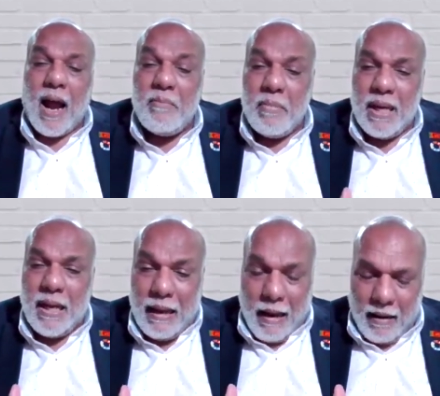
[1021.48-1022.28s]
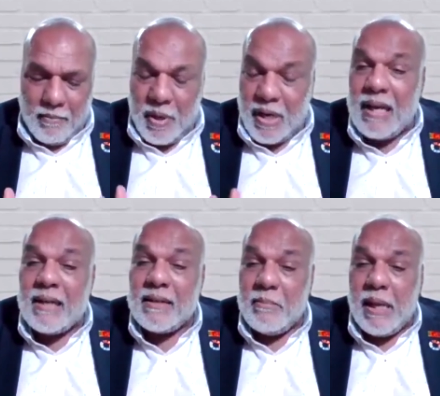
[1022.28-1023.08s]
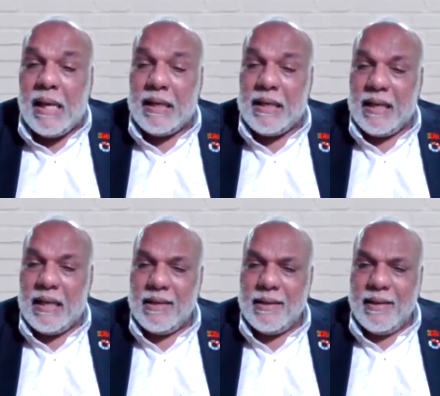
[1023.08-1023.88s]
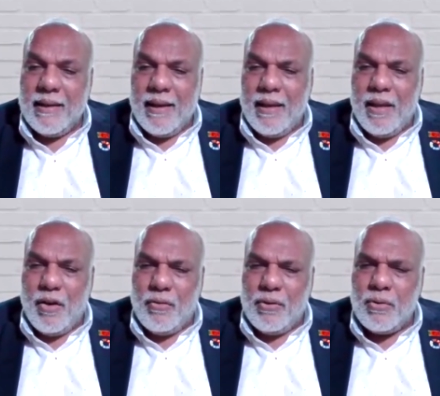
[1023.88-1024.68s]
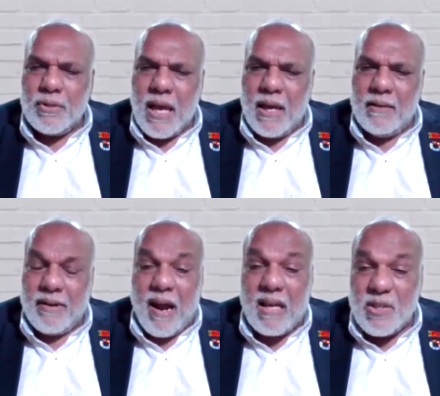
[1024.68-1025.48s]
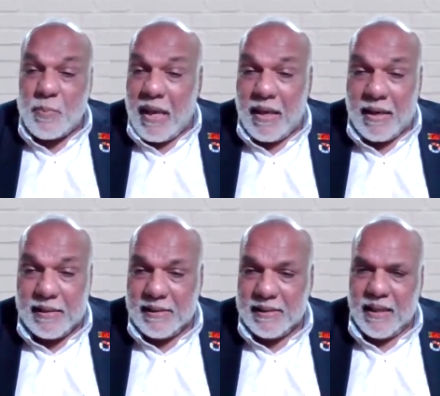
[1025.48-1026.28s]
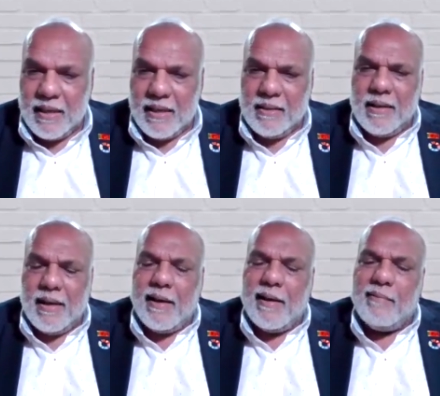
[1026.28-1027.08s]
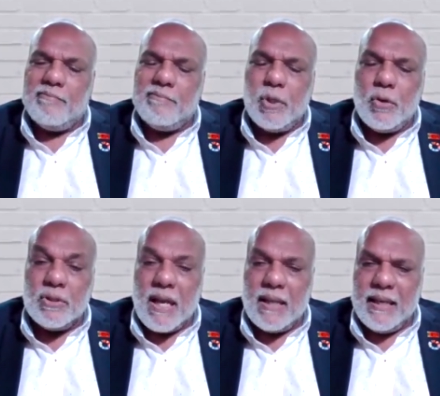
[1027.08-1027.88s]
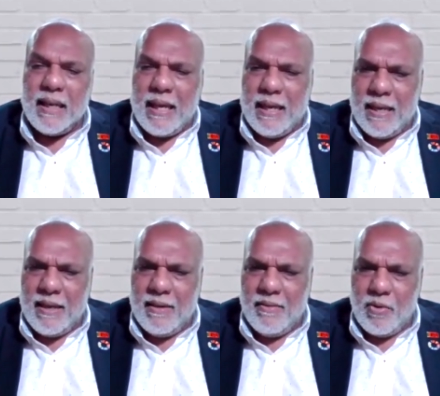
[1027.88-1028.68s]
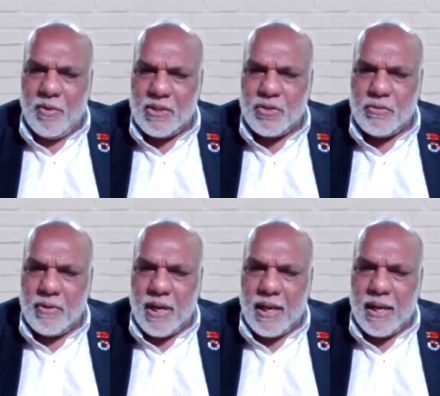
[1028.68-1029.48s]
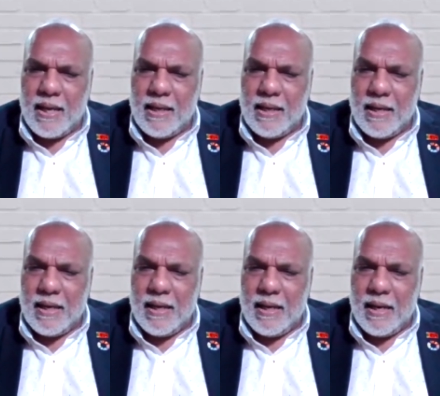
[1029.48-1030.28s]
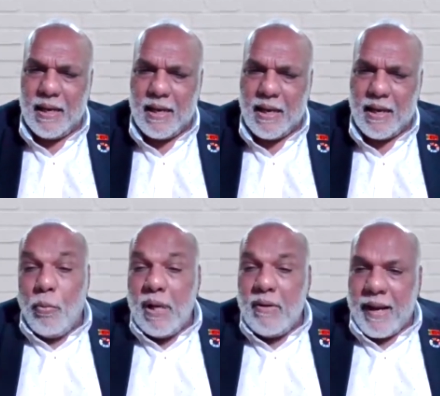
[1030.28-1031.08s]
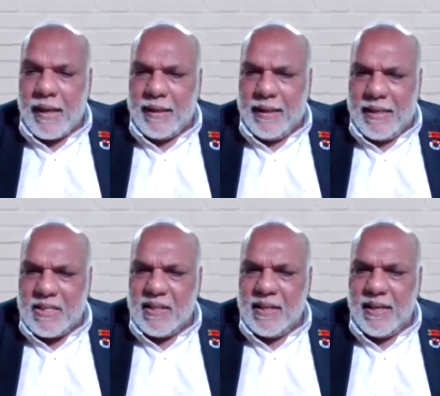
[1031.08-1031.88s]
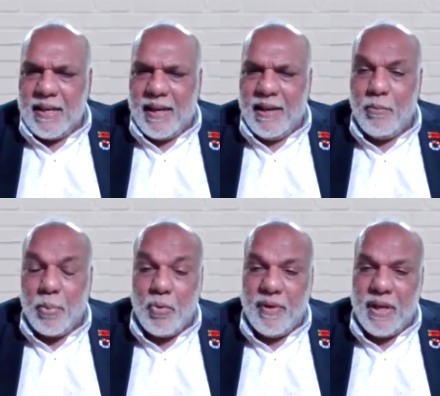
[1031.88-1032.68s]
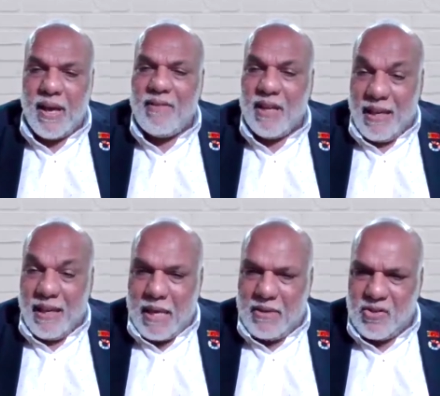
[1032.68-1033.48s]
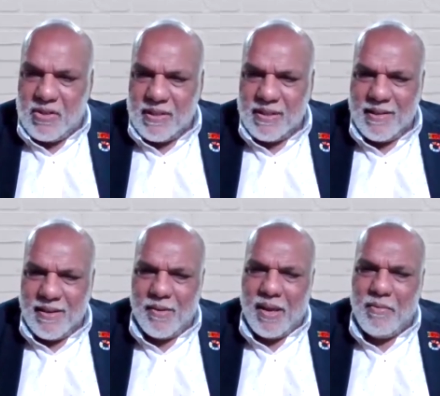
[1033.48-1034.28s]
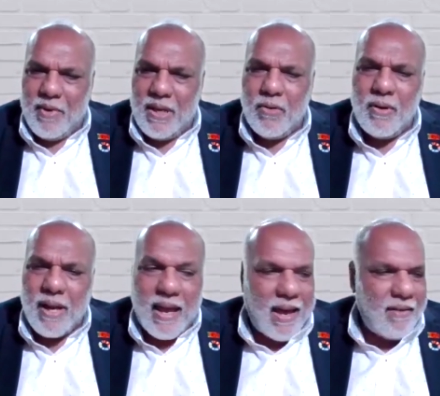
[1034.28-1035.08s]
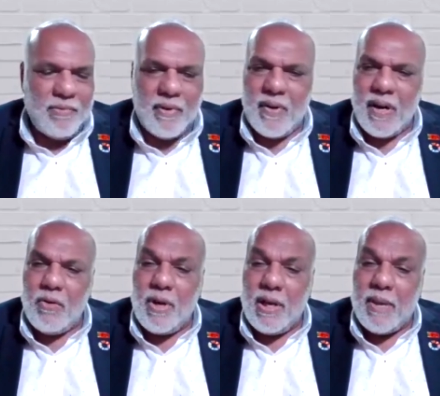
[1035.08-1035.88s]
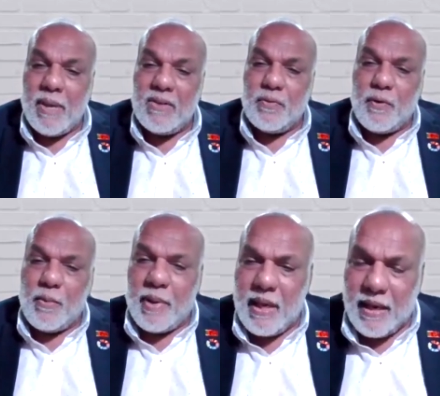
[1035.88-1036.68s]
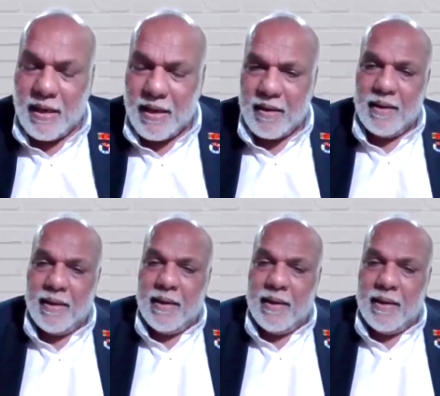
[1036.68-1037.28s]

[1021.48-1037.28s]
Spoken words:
unpredictability, those are transparency. Those are the key words today in global recognition and improving our image. Okay, we don't have a very good image for being,